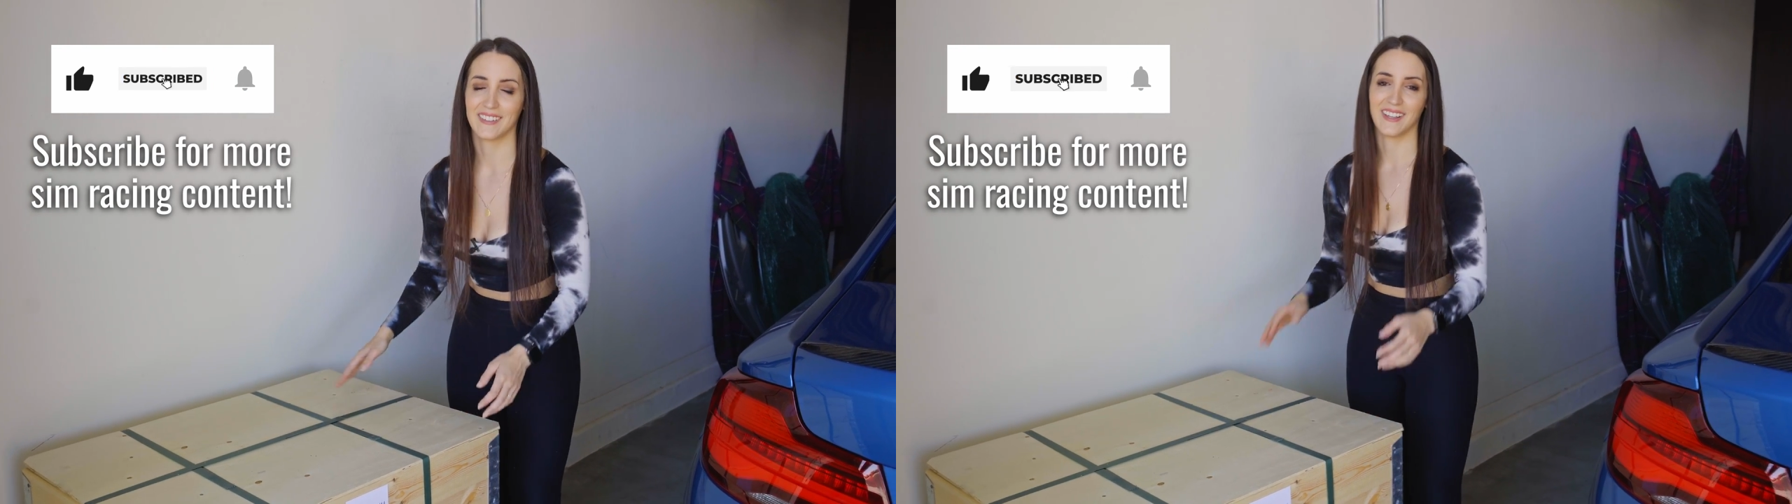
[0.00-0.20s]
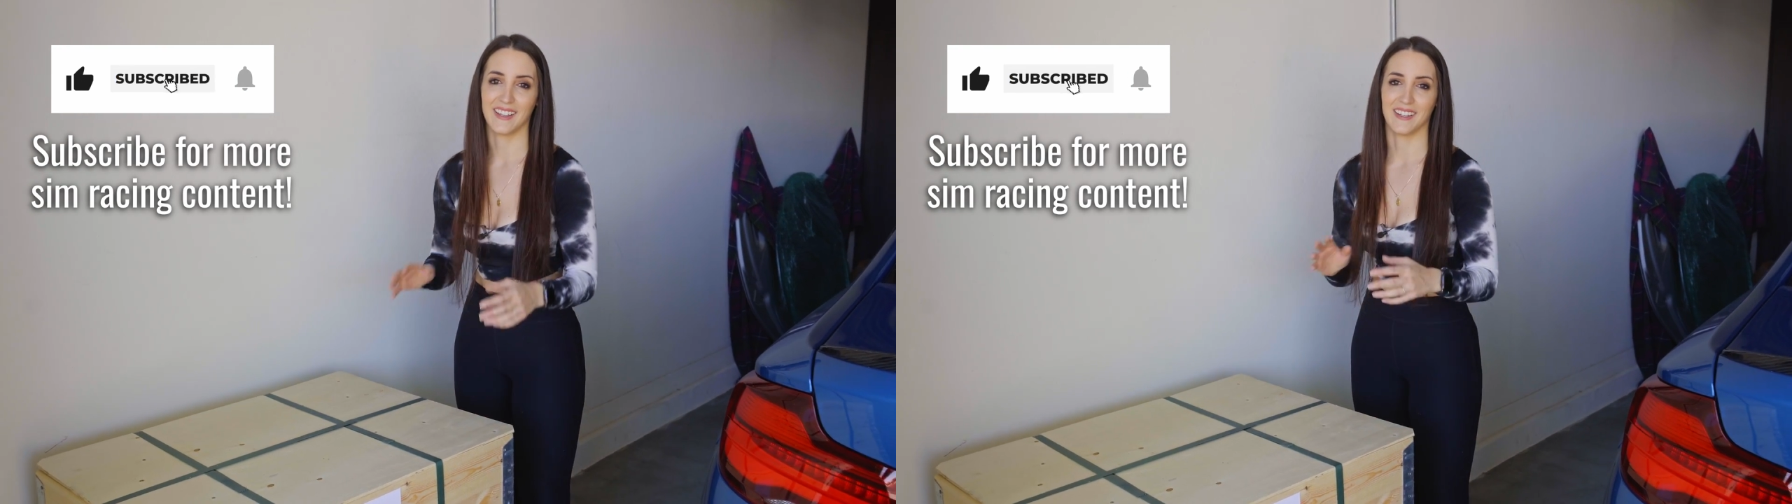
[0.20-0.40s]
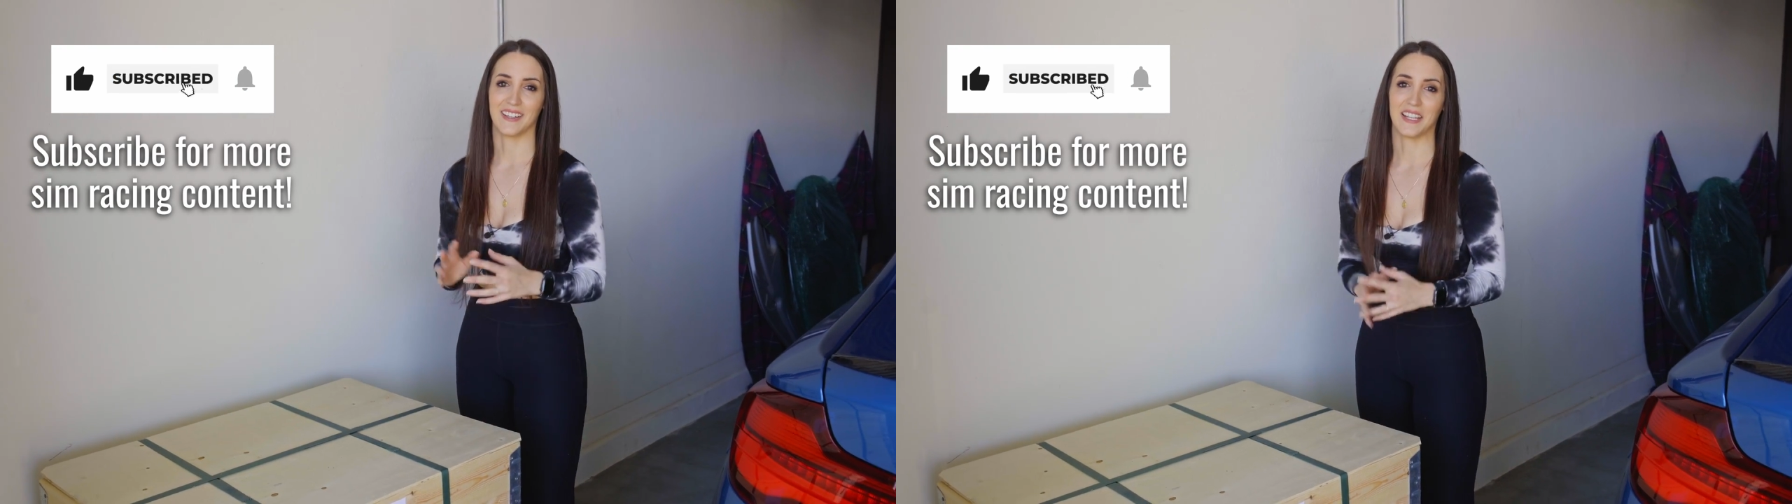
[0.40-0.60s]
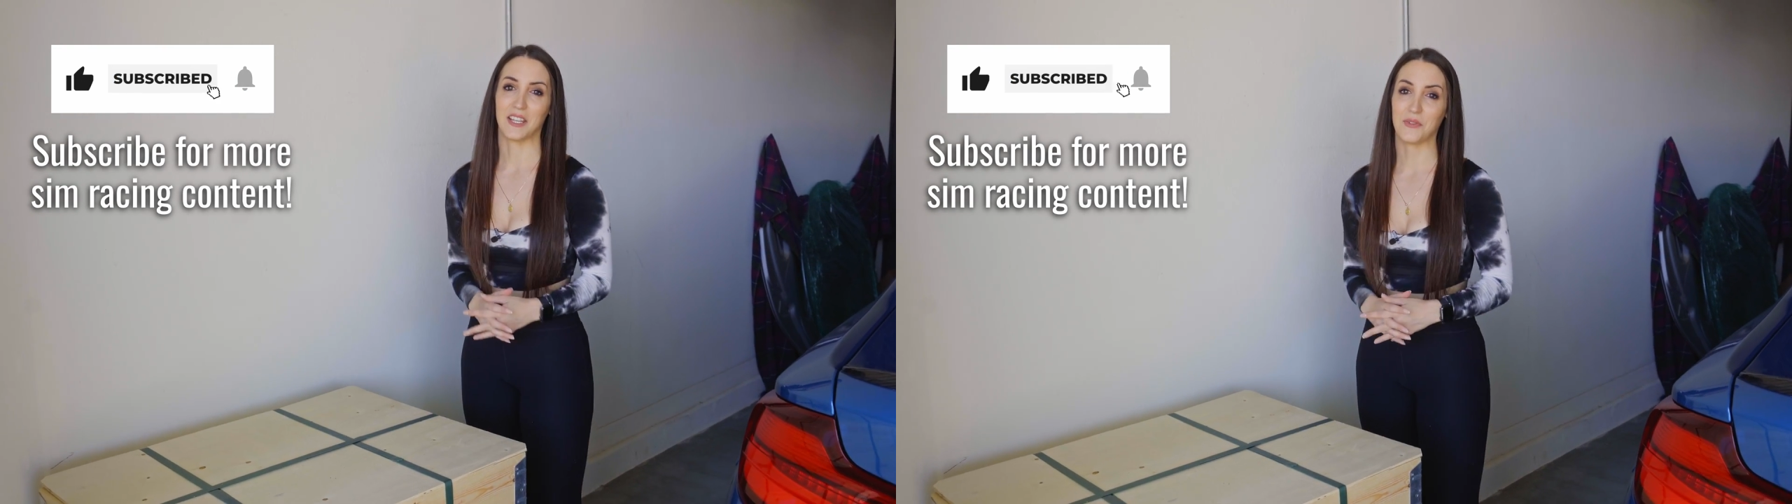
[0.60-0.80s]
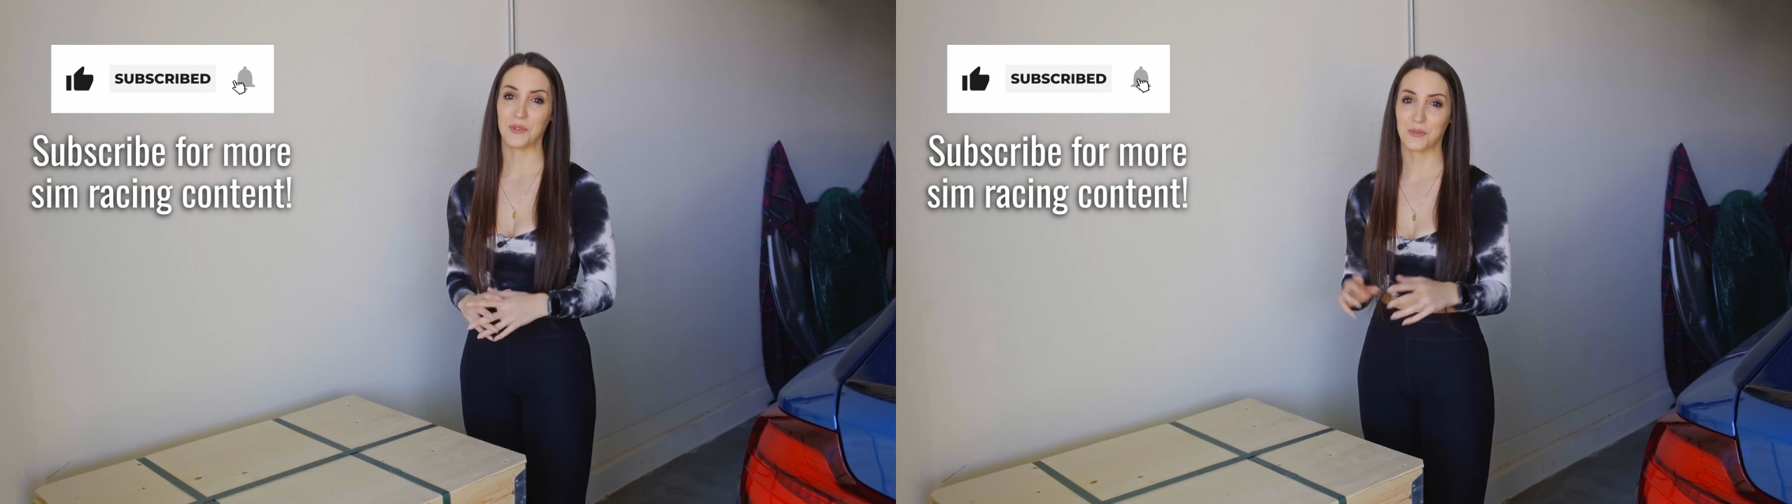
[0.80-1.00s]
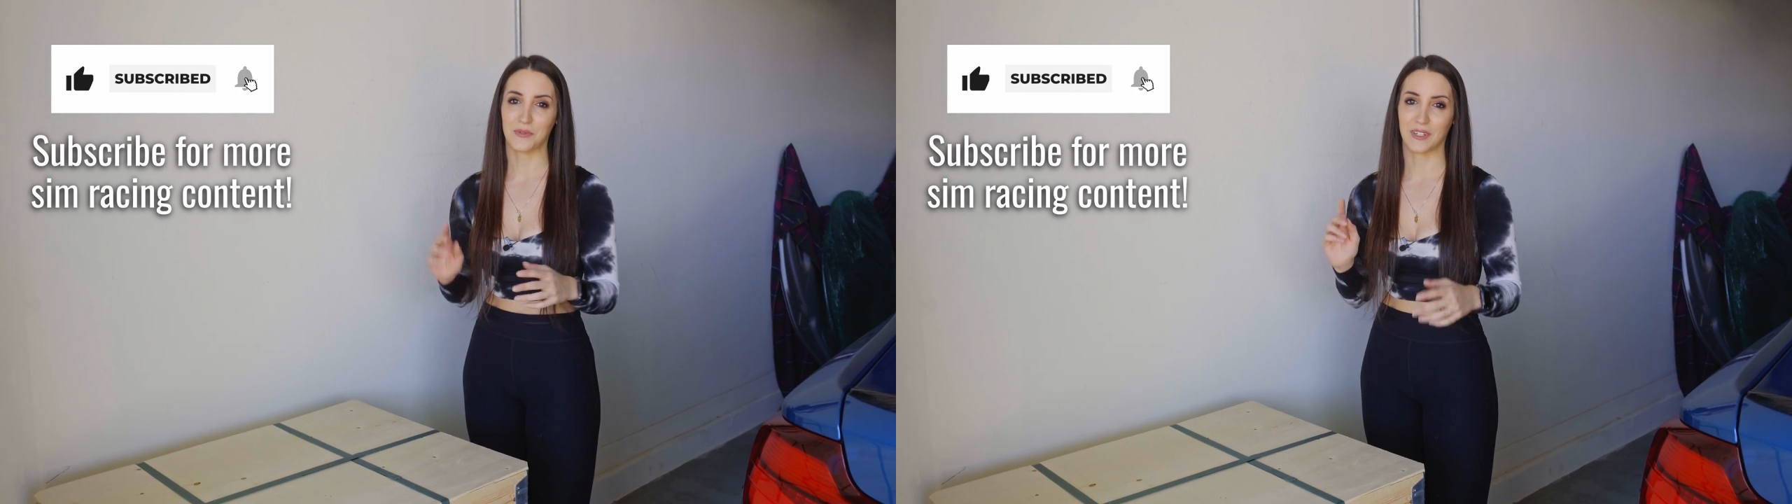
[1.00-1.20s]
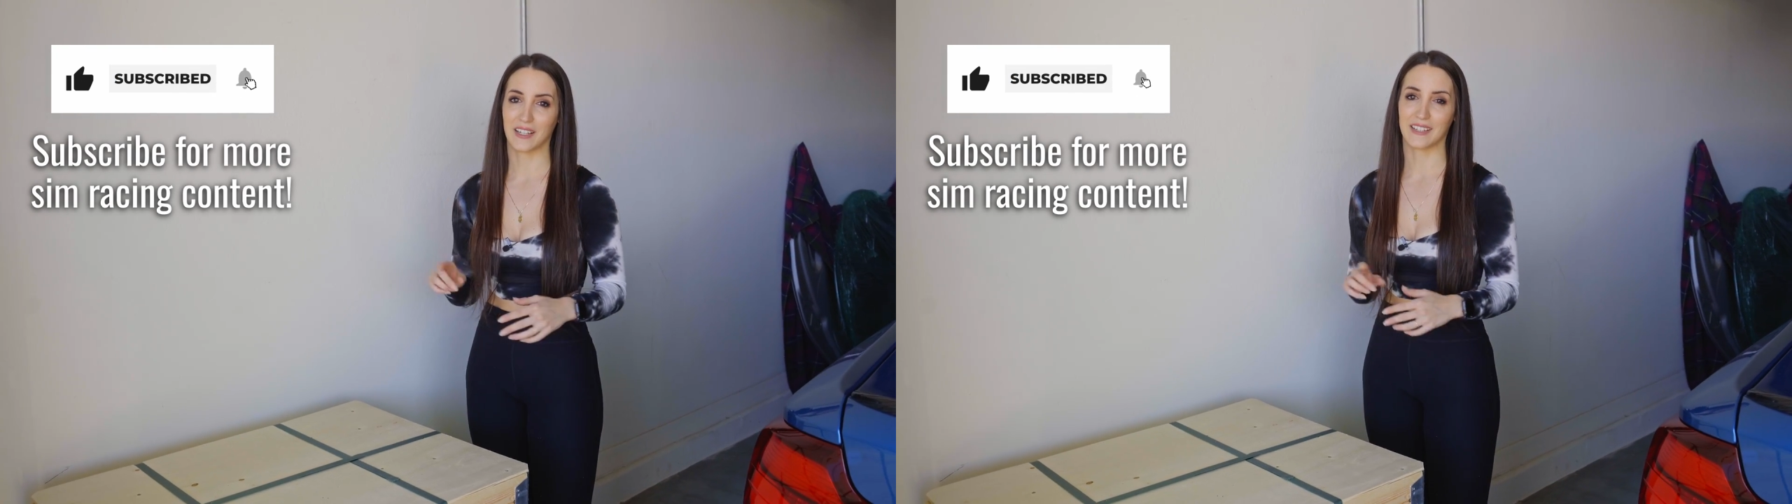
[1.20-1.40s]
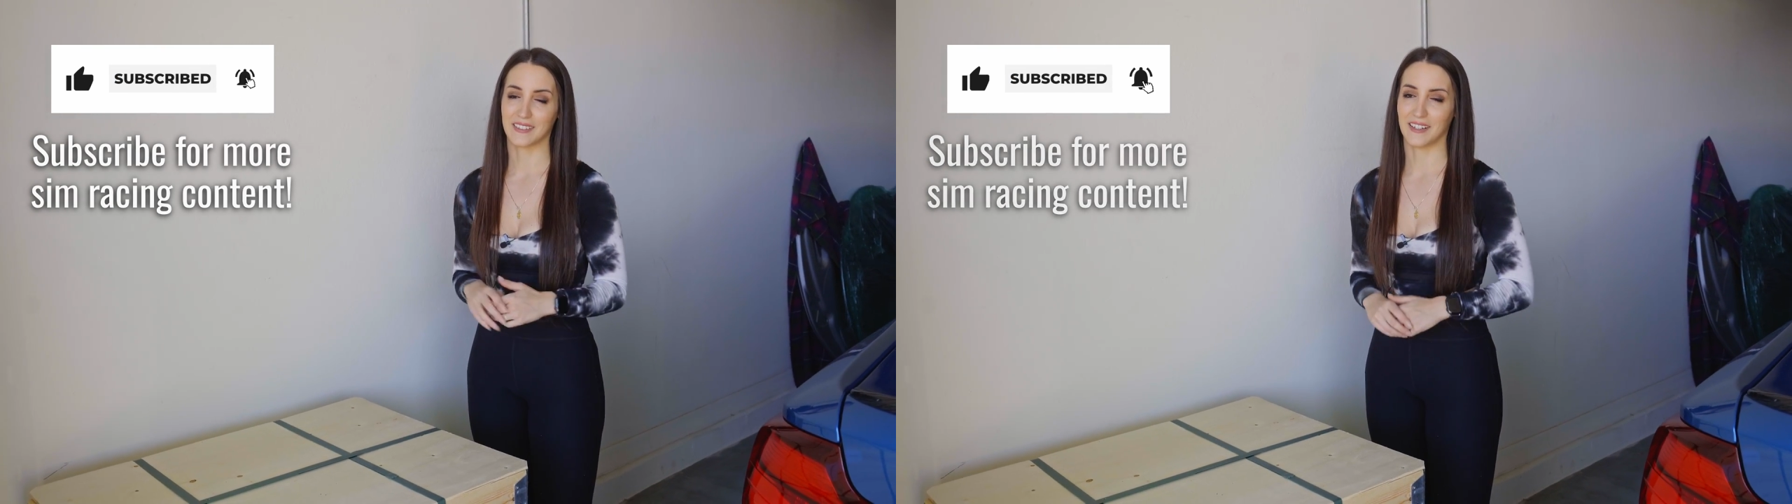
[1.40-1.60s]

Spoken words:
and if you've clicked